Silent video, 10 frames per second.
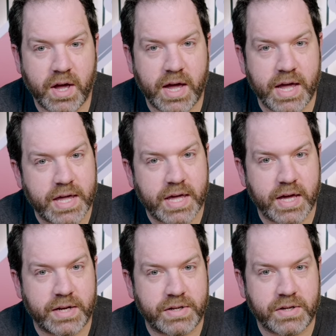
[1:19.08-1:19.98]
a
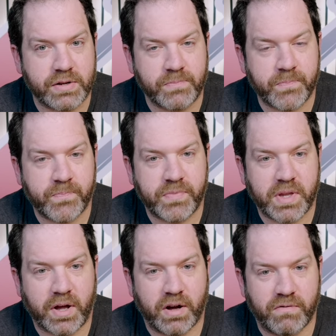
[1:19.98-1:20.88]
kit
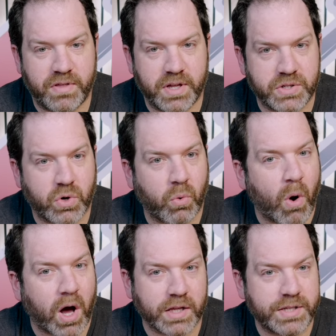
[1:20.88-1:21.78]
of this
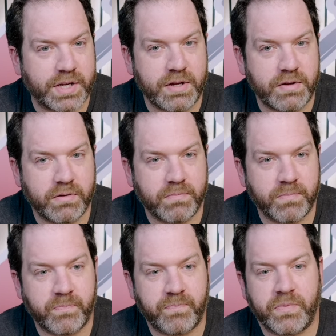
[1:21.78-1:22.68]
quality,
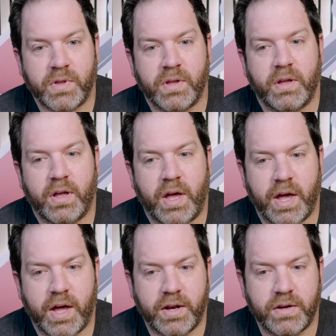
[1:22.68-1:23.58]

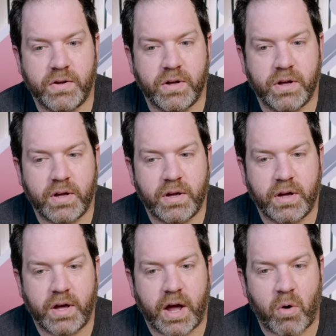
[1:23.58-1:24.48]
and
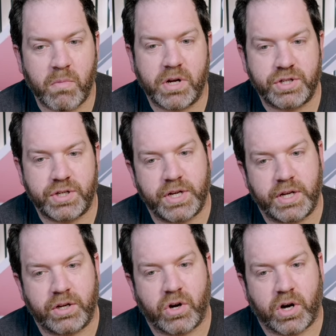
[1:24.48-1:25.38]
how much
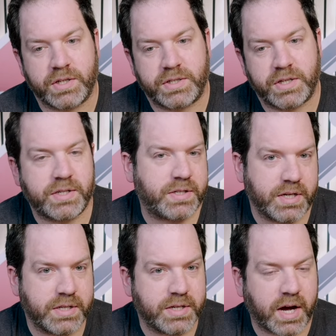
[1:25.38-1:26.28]
it costs us
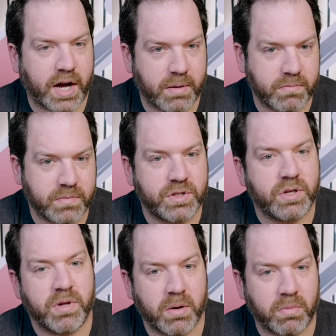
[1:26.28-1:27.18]
in time to
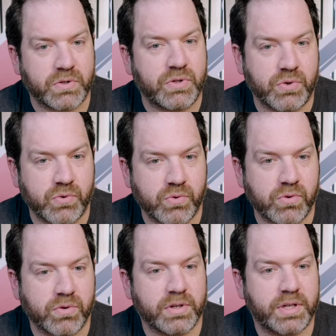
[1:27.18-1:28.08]
be able to
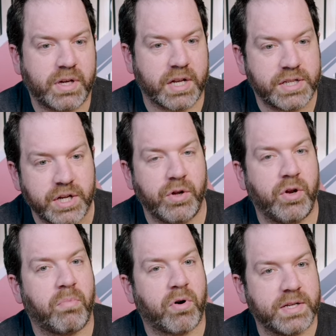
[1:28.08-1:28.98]
continue to
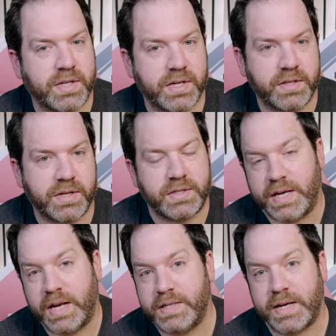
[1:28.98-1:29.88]
process this.
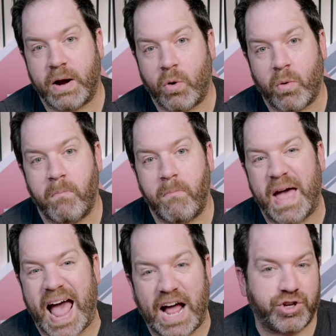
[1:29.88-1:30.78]
It is our
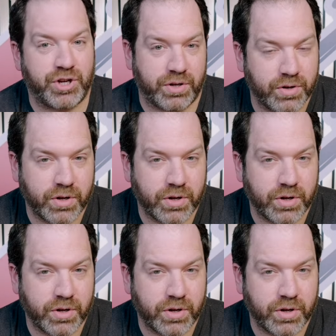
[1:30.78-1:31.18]
passion